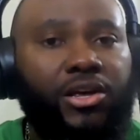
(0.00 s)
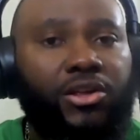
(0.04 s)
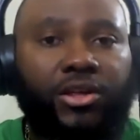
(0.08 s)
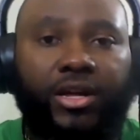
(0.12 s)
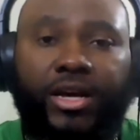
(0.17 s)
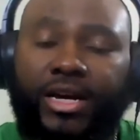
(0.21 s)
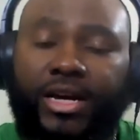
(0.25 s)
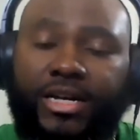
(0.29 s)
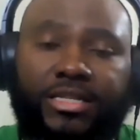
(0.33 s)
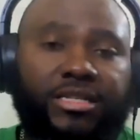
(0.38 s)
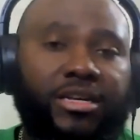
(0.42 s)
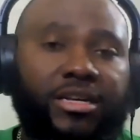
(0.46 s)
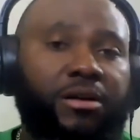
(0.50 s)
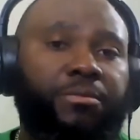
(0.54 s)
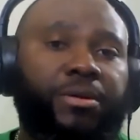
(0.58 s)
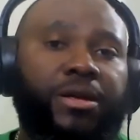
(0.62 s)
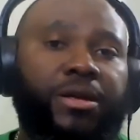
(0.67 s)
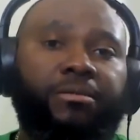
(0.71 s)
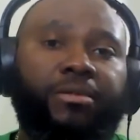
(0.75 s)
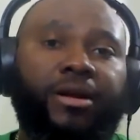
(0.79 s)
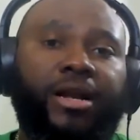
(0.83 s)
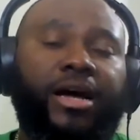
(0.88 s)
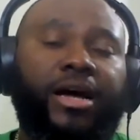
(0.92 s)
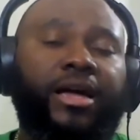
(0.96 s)
You got some
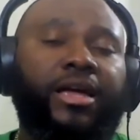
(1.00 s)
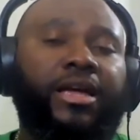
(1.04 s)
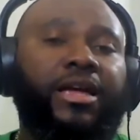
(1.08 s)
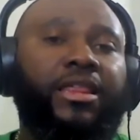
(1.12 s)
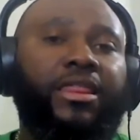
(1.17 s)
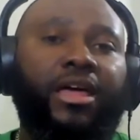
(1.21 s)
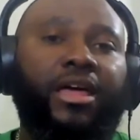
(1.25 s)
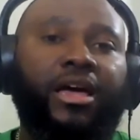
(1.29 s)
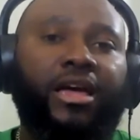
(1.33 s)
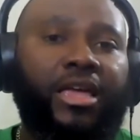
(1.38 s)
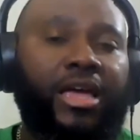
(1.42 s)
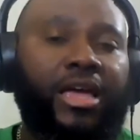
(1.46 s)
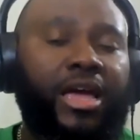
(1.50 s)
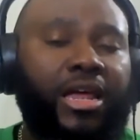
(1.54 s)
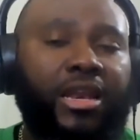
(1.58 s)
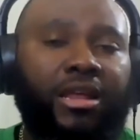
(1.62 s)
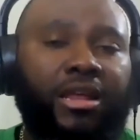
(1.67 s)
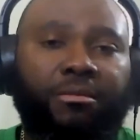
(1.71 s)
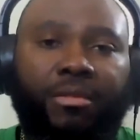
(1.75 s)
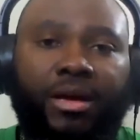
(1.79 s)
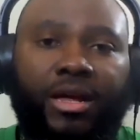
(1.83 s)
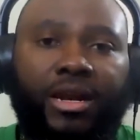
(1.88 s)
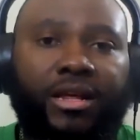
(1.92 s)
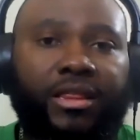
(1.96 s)
people out here that can't
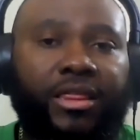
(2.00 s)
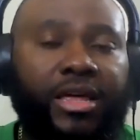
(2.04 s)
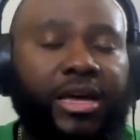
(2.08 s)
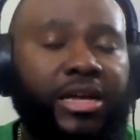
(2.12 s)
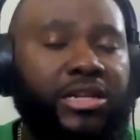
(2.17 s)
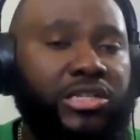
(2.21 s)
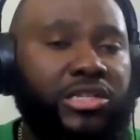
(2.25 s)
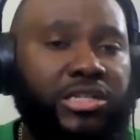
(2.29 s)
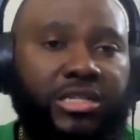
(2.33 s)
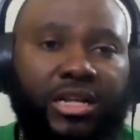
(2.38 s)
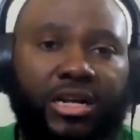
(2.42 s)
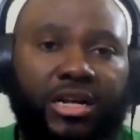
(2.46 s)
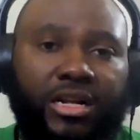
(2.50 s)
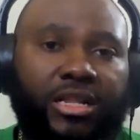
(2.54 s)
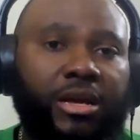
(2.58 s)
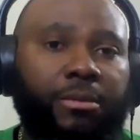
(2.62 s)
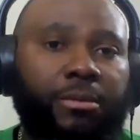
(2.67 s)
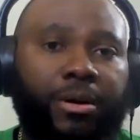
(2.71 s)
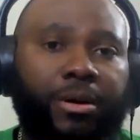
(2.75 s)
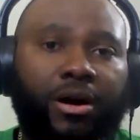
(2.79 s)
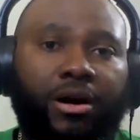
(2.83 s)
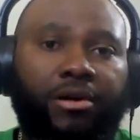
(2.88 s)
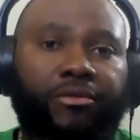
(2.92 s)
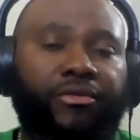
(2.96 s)
admit it. They just think
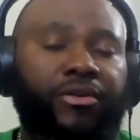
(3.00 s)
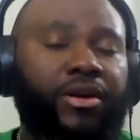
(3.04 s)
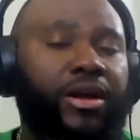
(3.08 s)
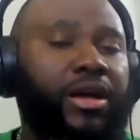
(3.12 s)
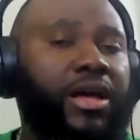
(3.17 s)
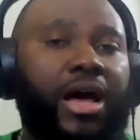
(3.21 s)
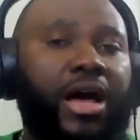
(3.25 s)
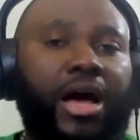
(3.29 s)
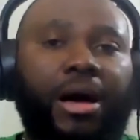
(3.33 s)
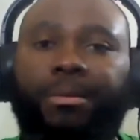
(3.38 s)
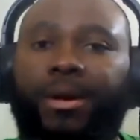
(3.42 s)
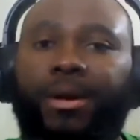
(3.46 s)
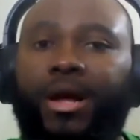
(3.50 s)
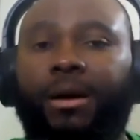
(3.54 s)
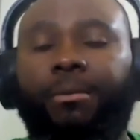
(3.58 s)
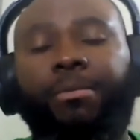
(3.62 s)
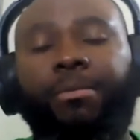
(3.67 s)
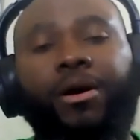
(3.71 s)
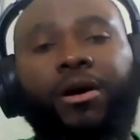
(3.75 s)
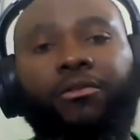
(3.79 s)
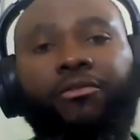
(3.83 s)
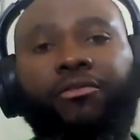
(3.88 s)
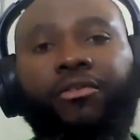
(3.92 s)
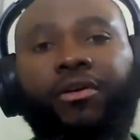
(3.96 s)
they're perfect. I'm not
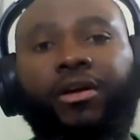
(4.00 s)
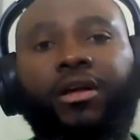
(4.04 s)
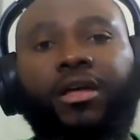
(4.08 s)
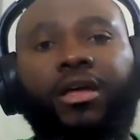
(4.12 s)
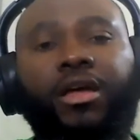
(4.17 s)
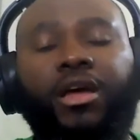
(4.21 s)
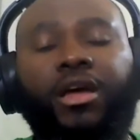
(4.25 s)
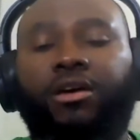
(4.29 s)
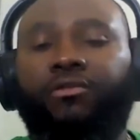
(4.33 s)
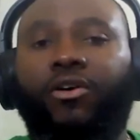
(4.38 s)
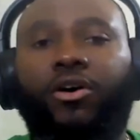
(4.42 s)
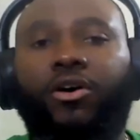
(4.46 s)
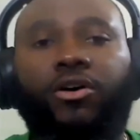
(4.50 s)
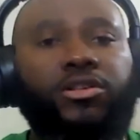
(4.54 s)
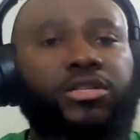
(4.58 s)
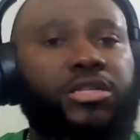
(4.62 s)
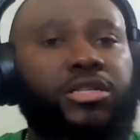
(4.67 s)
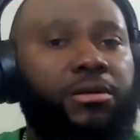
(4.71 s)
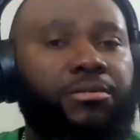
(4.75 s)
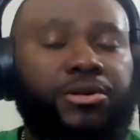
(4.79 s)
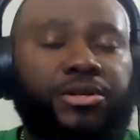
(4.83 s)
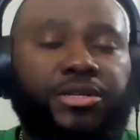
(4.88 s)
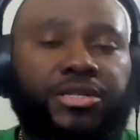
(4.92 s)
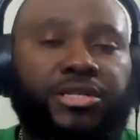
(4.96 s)
perfect. As far as
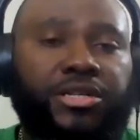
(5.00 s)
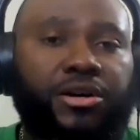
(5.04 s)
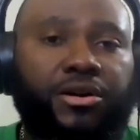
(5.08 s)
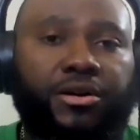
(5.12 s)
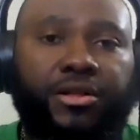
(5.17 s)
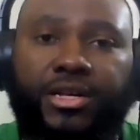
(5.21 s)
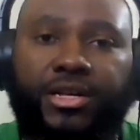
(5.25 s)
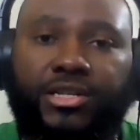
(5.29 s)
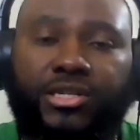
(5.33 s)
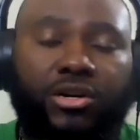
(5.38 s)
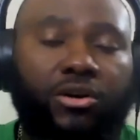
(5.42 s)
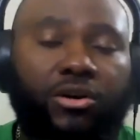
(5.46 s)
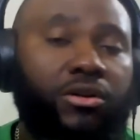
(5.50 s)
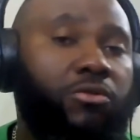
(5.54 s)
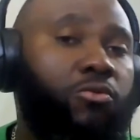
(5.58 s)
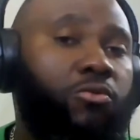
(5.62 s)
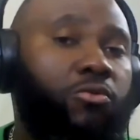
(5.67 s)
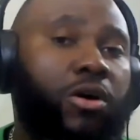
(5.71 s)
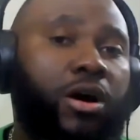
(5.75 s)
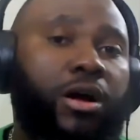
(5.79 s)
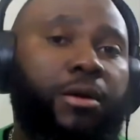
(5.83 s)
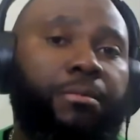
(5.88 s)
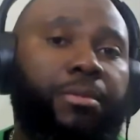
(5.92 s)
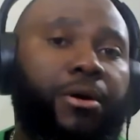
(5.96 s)
I'm concerned, there's only
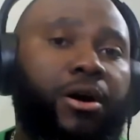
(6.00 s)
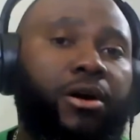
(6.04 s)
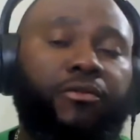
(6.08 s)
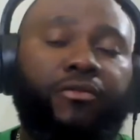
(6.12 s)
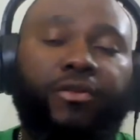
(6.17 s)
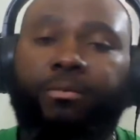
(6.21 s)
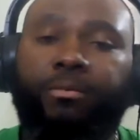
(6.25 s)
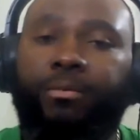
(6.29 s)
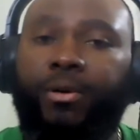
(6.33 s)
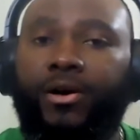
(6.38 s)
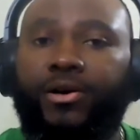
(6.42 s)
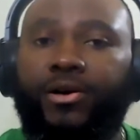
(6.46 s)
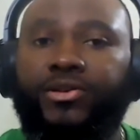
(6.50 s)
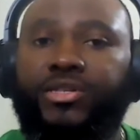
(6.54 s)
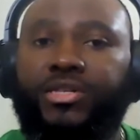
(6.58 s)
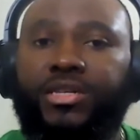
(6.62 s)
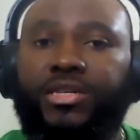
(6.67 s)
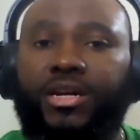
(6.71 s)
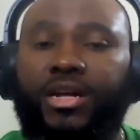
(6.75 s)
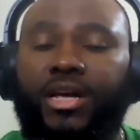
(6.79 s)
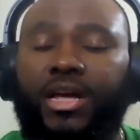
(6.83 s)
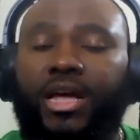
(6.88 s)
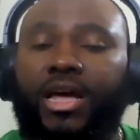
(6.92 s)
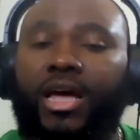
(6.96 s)
one perfect
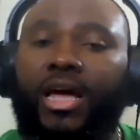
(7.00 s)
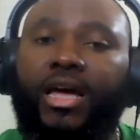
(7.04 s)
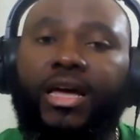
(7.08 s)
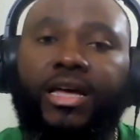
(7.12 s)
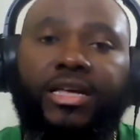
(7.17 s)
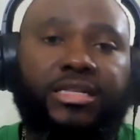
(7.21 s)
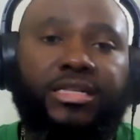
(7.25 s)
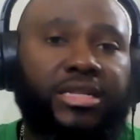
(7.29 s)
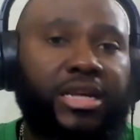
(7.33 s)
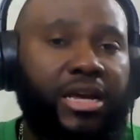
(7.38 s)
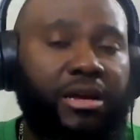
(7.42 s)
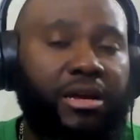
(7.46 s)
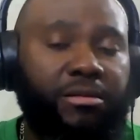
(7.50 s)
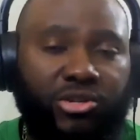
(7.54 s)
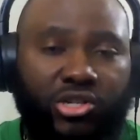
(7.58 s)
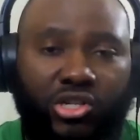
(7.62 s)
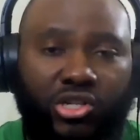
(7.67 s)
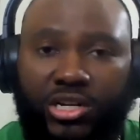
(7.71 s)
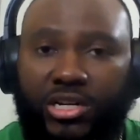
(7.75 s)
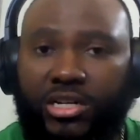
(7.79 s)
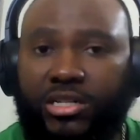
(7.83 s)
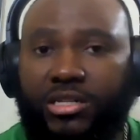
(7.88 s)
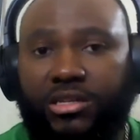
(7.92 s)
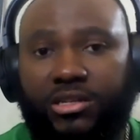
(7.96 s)
person, and his name is
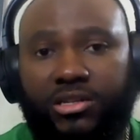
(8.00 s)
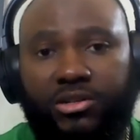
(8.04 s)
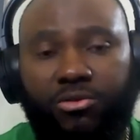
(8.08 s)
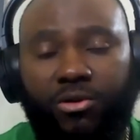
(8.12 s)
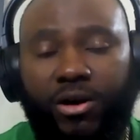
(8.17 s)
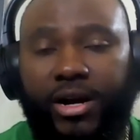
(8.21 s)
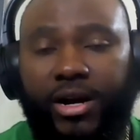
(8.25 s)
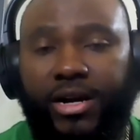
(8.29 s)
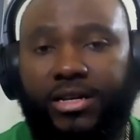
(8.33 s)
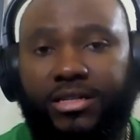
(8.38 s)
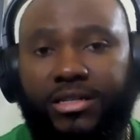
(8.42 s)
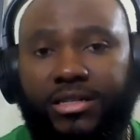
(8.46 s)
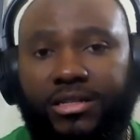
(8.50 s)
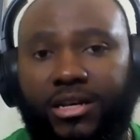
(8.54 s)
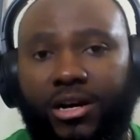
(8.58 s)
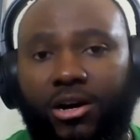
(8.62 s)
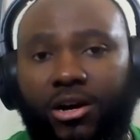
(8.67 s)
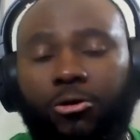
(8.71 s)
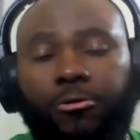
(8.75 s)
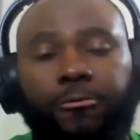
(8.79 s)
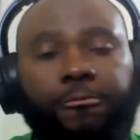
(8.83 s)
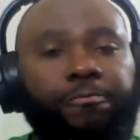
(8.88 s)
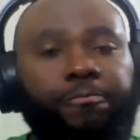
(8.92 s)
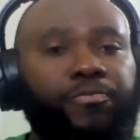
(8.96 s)
Jesus Christ.
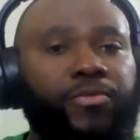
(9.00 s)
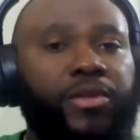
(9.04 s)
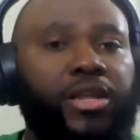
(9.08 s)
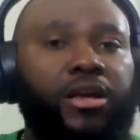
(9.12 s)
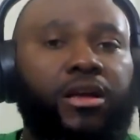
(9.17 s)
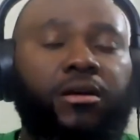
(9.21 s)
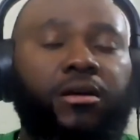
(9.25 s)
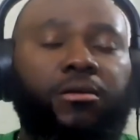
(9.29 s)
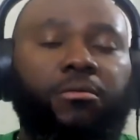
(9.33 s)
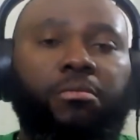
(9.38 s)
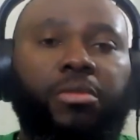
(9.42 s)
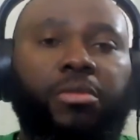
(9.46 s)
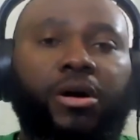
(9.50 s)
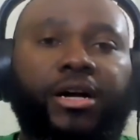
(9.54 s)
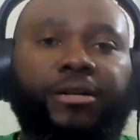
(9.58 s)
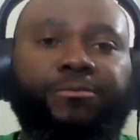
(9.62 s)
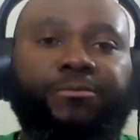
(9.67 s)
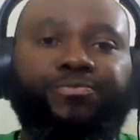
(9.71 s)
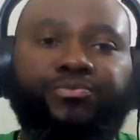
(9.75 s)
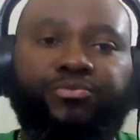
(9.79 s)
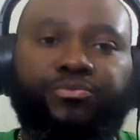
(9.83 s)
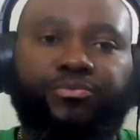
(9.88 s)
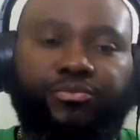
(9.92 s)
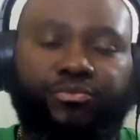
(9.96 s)
So,
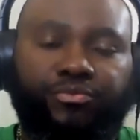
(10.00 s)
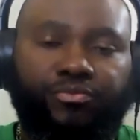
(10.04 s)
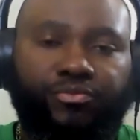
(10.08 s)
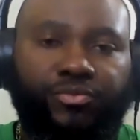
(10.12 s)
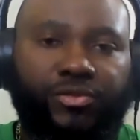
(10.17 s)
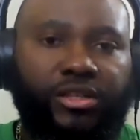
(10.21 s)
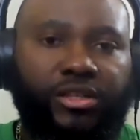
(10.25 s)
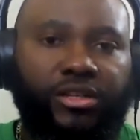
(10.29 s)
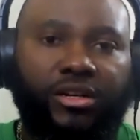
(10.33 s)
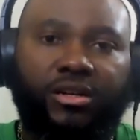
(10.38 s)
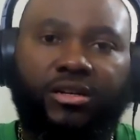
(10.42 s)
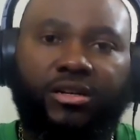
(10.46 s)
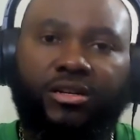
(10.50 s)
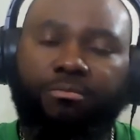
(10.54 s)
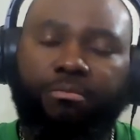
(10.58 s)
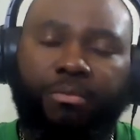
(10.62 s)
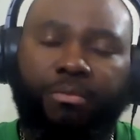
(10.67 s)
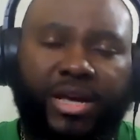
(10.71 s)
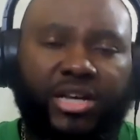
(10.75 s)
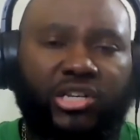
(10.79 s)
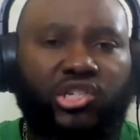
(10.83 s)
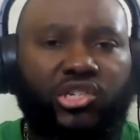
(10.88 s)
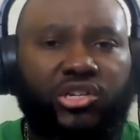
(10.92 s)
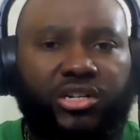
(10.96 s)
but
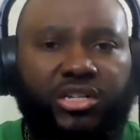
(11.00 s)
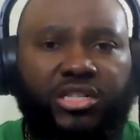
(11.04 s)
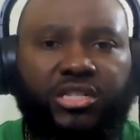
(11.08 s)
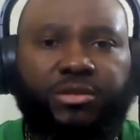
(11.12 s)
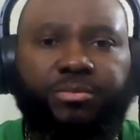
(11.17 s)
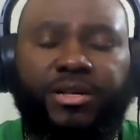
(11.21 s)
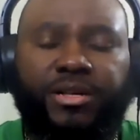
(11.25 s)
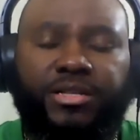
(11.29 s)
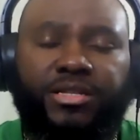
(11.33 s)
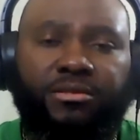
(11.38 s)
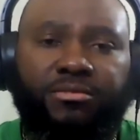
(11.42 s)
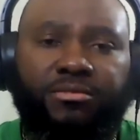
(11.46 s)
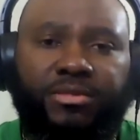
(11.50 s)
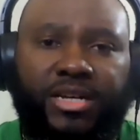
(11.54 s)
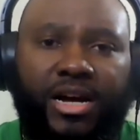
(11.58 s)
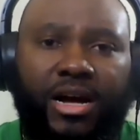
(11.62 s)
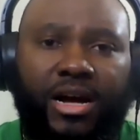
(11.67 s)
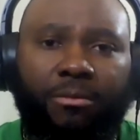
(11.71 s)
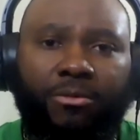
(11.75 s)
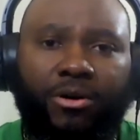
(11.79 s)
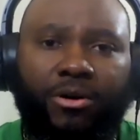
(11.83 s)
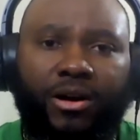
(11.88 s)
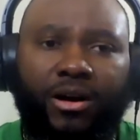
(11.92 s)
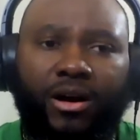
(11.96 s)
make sure to spend some
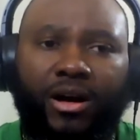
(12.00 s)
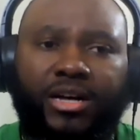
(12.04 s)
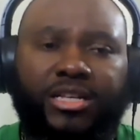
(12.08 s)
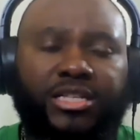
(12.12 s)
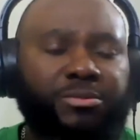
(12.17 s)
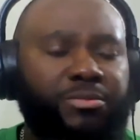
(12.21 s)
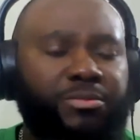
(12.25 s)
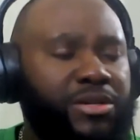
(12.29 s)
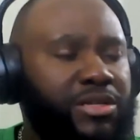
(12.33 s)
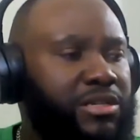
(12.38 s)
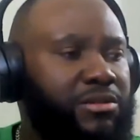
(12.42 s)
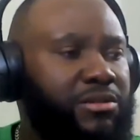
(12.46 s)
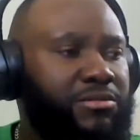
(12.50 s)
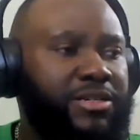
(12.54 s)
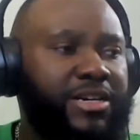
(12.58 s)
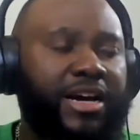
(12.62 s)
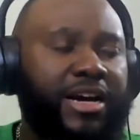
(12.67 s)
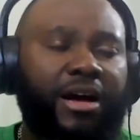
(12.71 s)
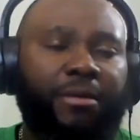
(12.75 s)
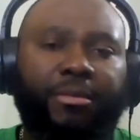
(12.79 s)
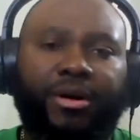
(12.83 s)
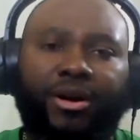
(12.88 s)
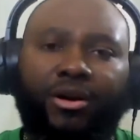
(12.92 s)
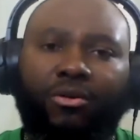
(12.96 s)
time with God. Spend some
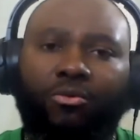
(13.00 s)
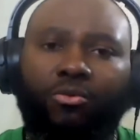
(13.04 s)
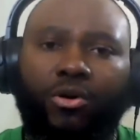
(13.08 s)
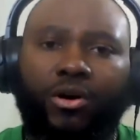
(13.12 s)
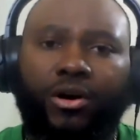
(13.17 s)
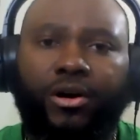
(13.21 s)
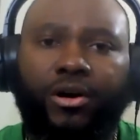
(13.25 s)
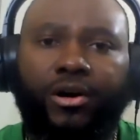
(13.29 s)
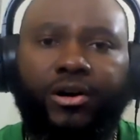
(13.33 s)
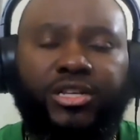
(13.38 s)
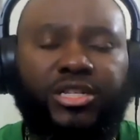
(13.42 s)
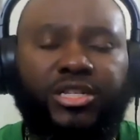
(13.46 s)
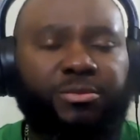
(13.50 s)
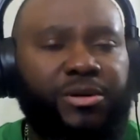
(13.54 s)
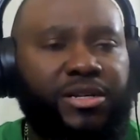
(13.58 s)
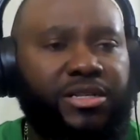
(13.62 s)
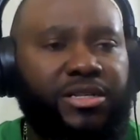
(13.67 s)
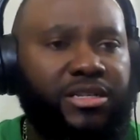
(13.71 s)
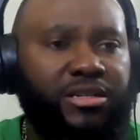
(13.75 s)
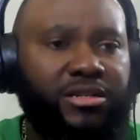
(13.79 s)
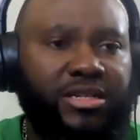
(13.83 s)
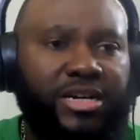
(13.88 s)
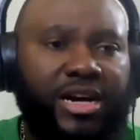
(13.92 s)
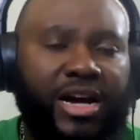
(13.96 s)
time in the Word, spend
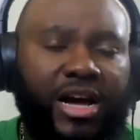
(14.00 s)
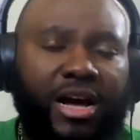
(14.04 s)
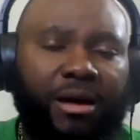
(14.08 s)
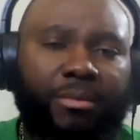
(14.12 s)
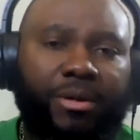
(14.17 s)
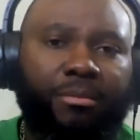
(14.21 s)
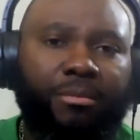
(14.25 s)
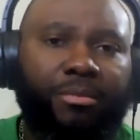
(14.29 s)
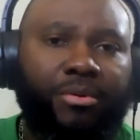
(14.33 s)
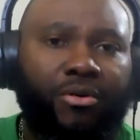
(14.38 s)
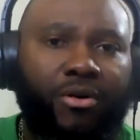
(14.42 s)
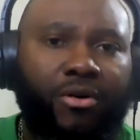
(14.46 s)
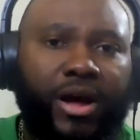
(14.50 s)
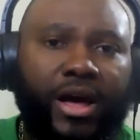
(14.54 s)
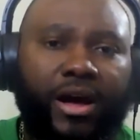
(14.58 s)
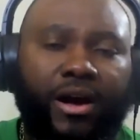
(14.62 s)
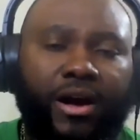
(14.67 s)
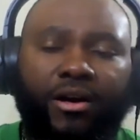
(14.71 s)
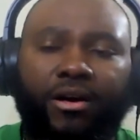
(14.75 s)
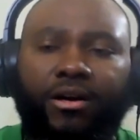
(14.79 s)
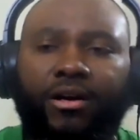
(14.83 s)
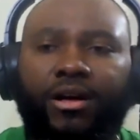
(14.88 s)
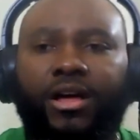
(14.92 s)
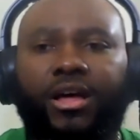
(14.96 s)
some time in
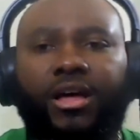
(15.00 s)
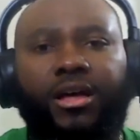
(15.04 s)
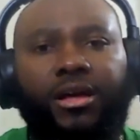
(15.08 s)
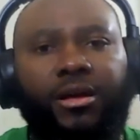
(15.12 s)
prayer.